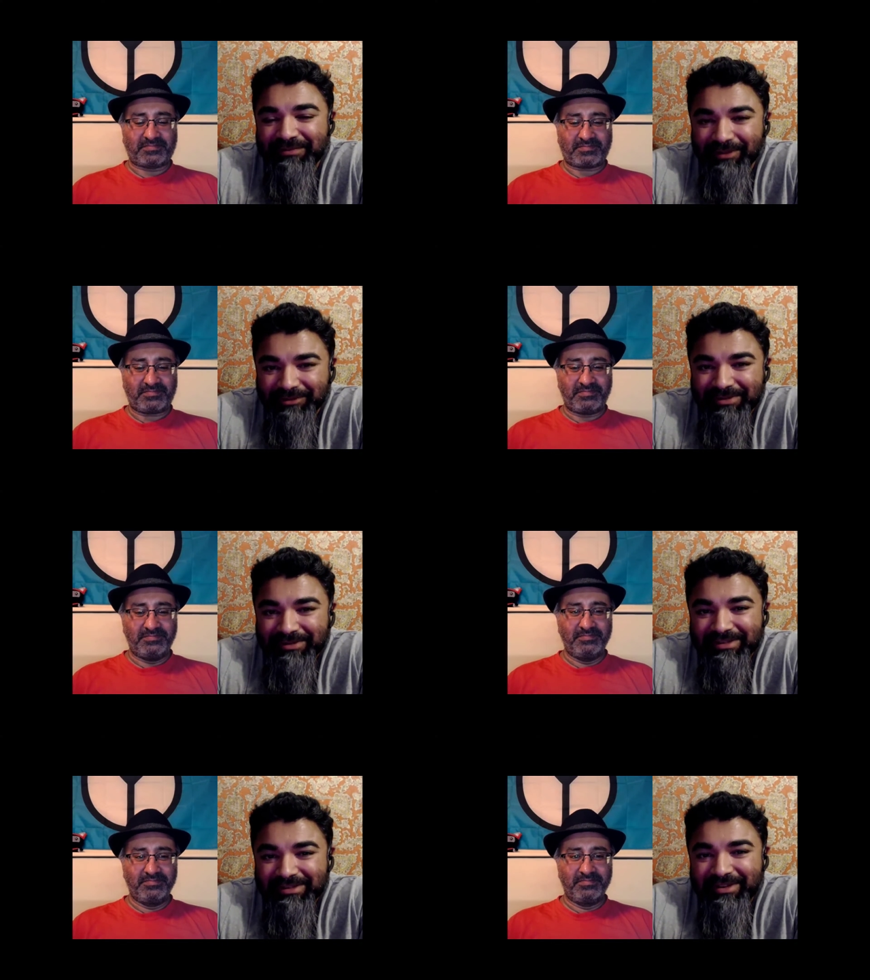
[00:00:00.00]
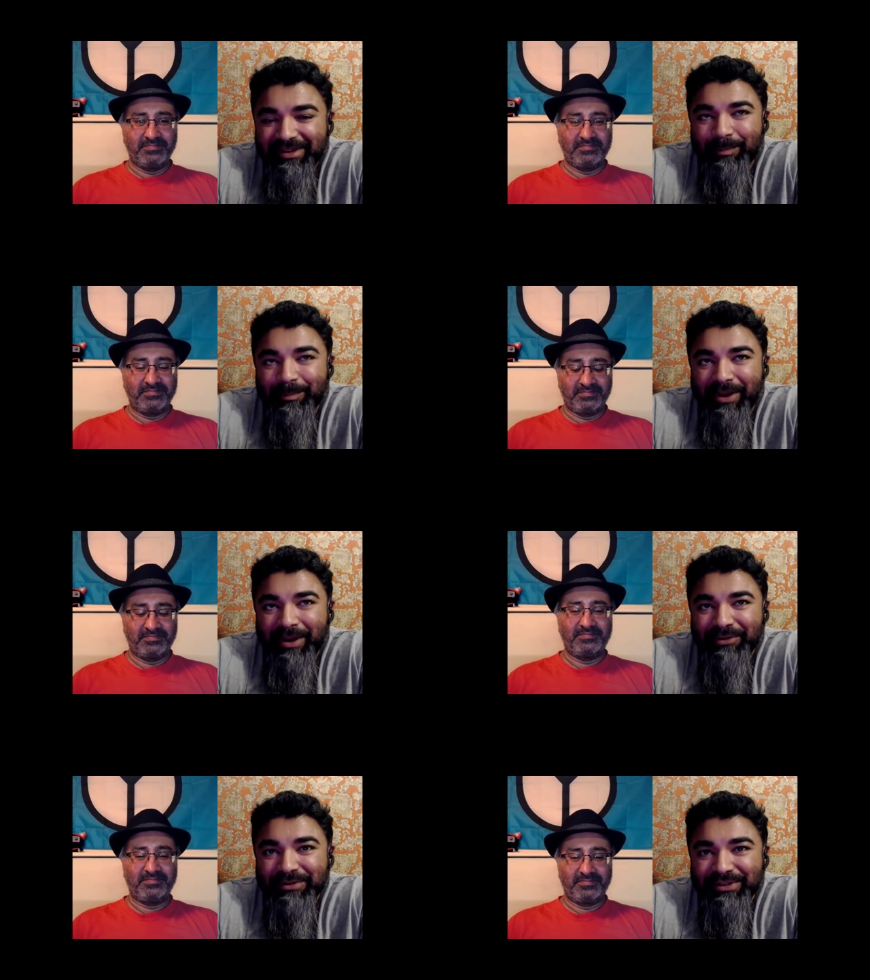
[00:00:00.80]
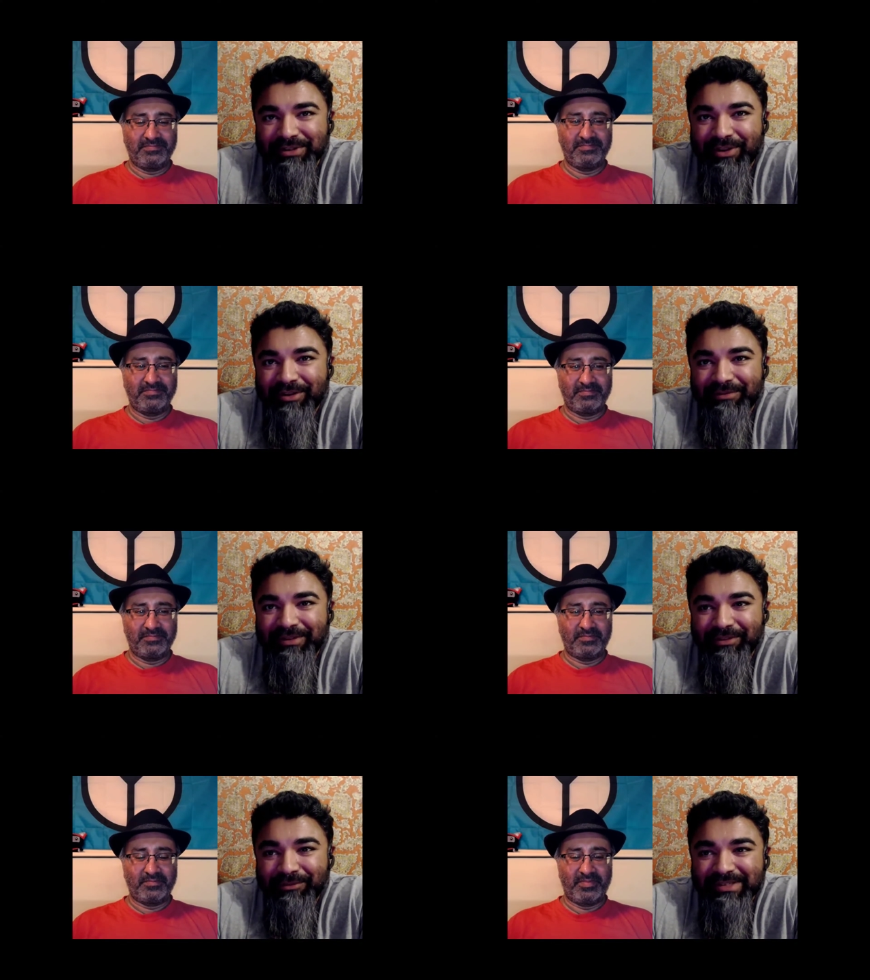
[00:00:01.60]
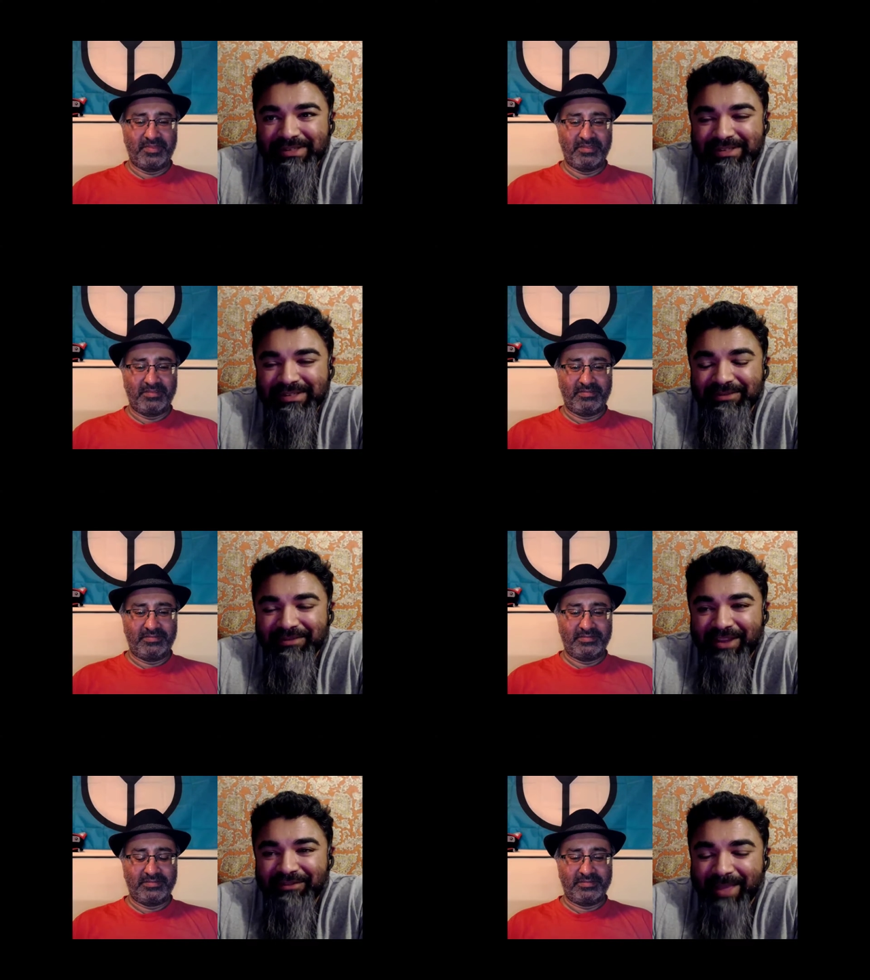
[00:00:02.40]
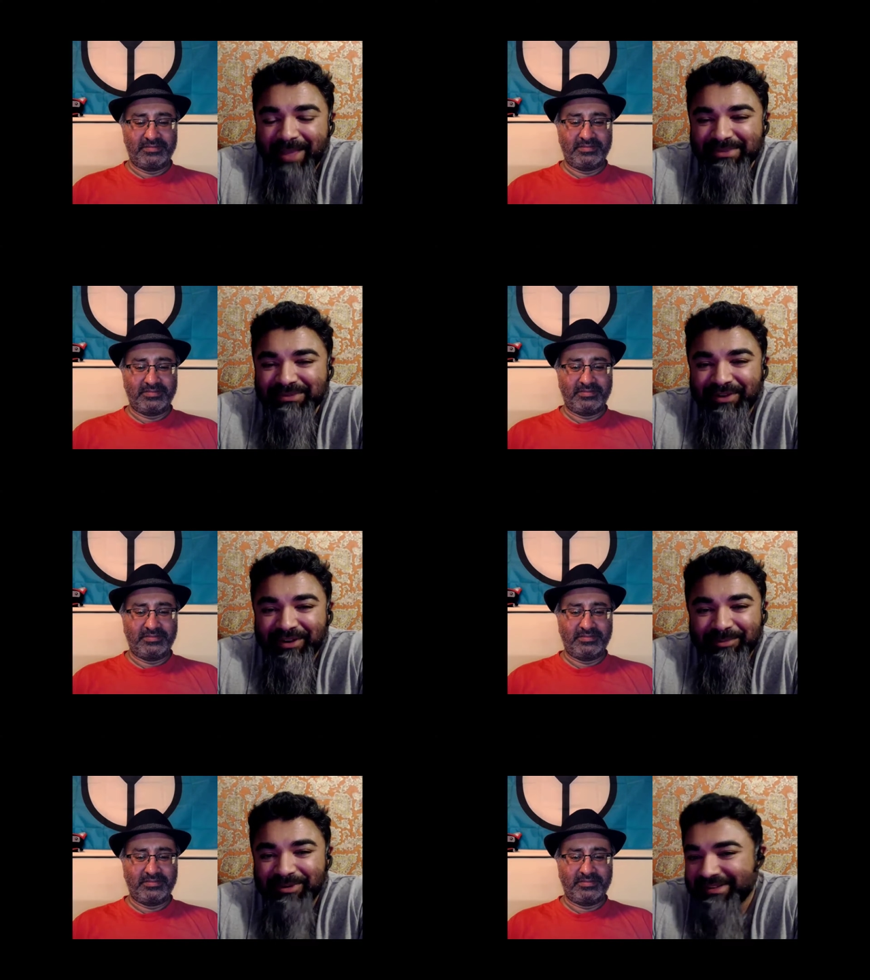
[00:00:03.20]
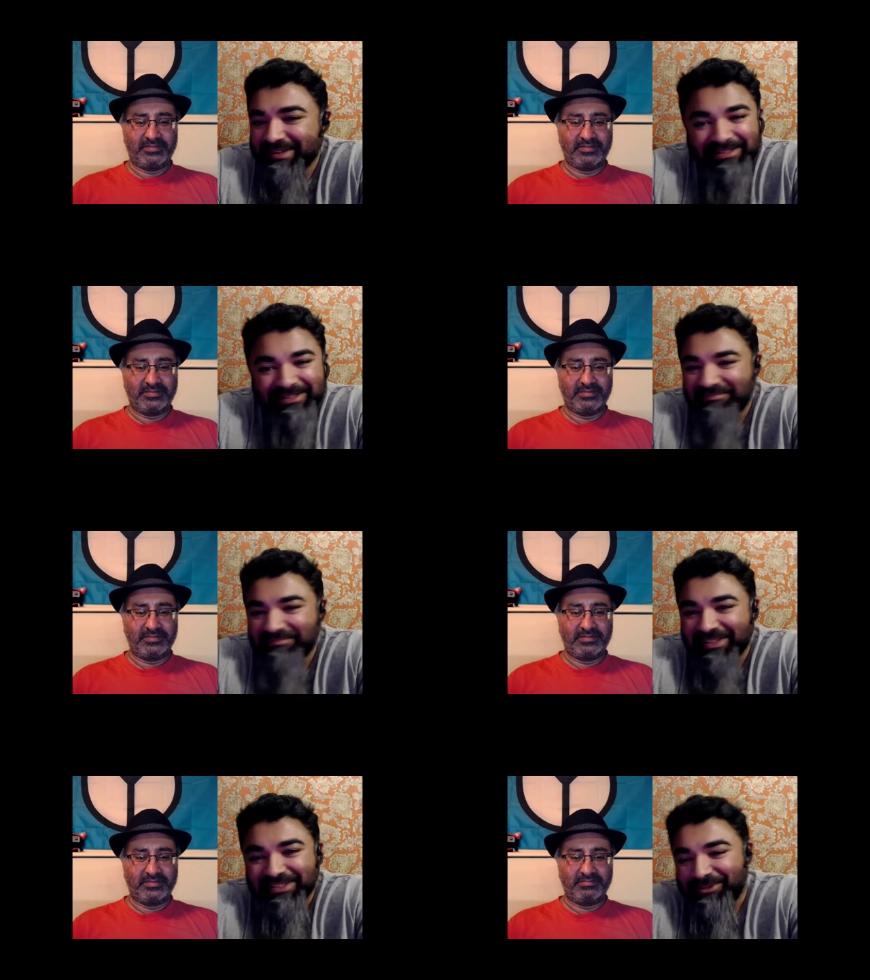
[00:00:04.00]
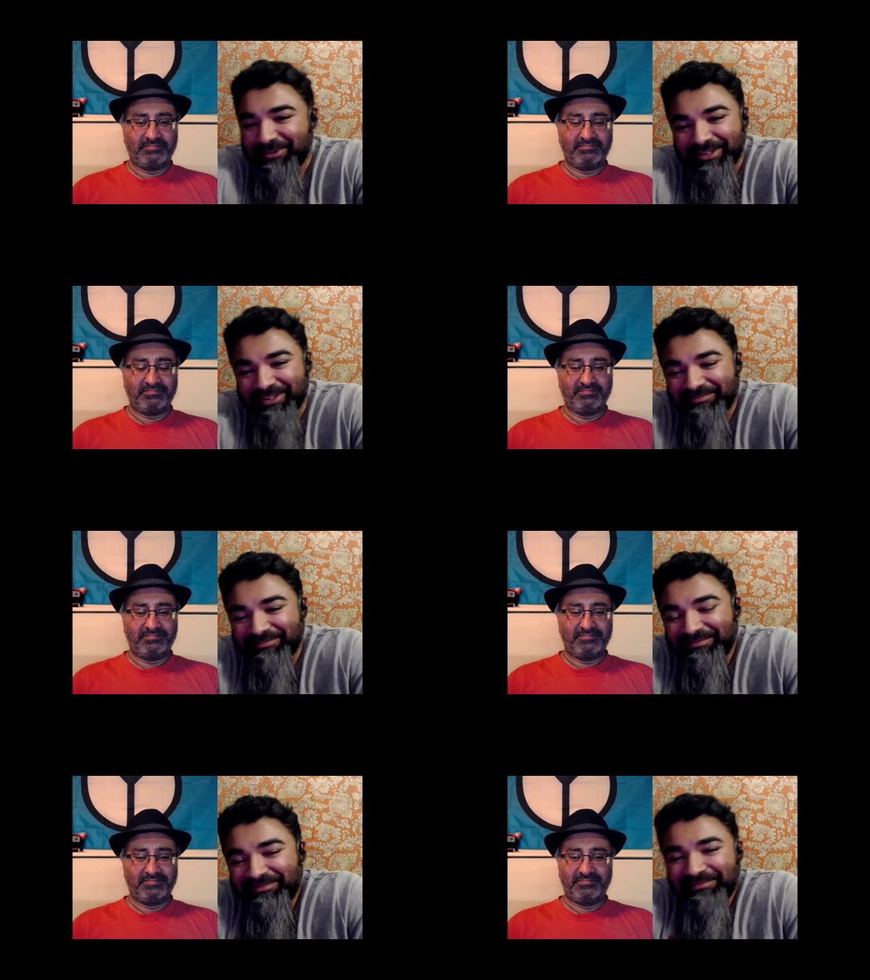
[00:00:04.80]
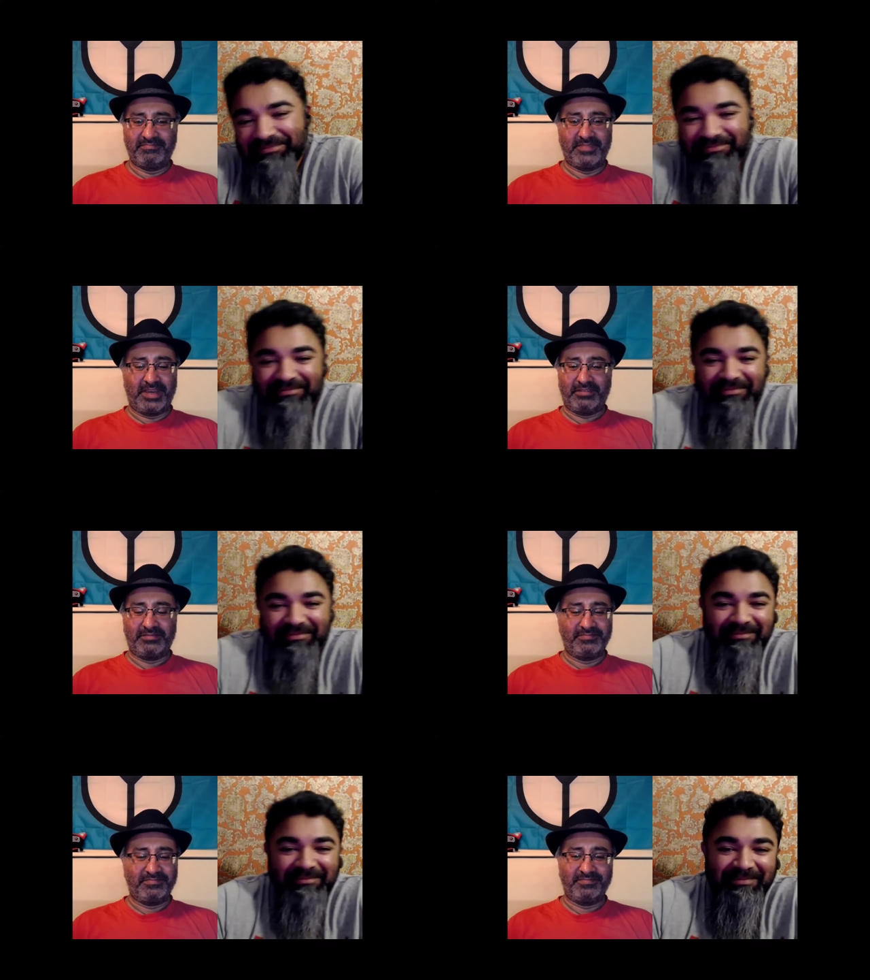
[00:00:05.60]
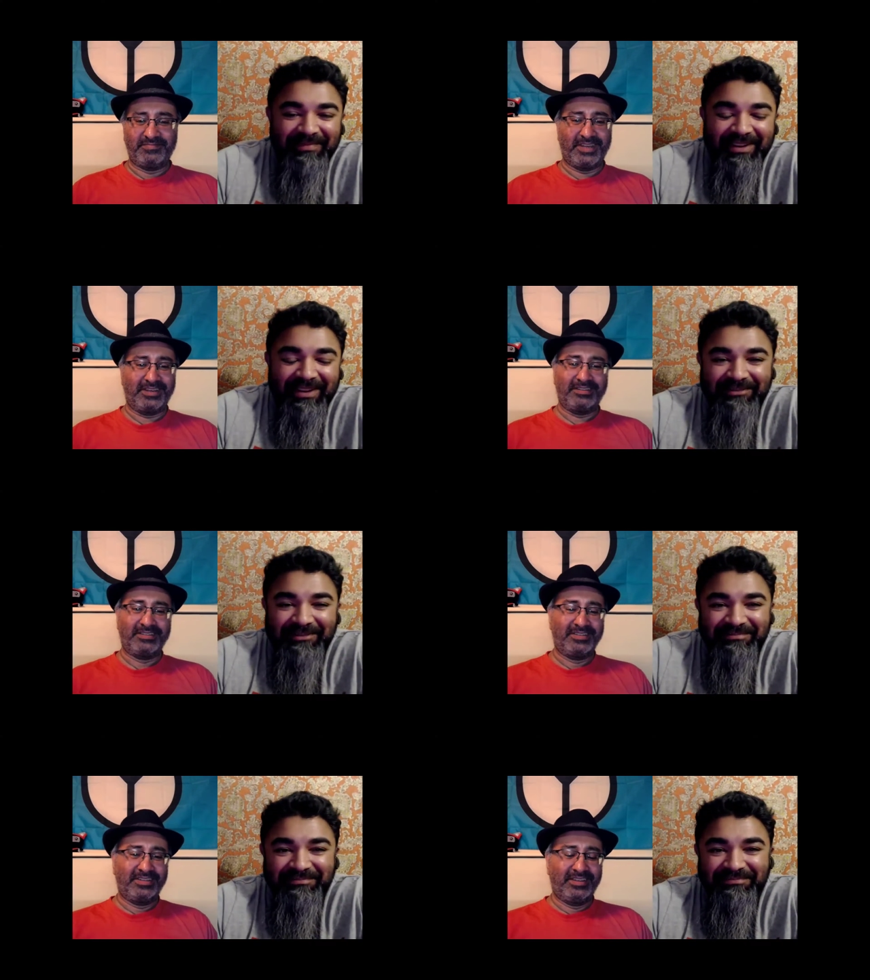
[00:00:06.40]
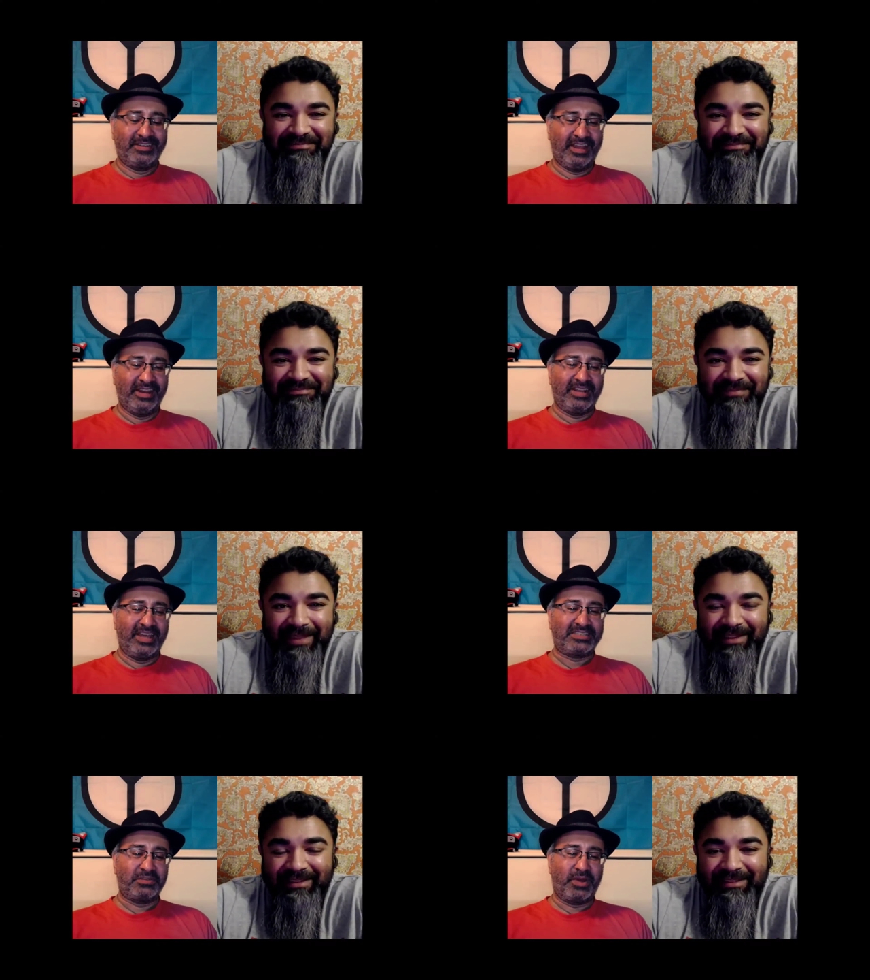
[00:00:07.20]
Speaker 1: flows. Microsoft three sixty-five apps for enterprise doesn't work.
Speaker 2: No,
Speaker 1: you know.
Speaker 2: I think that's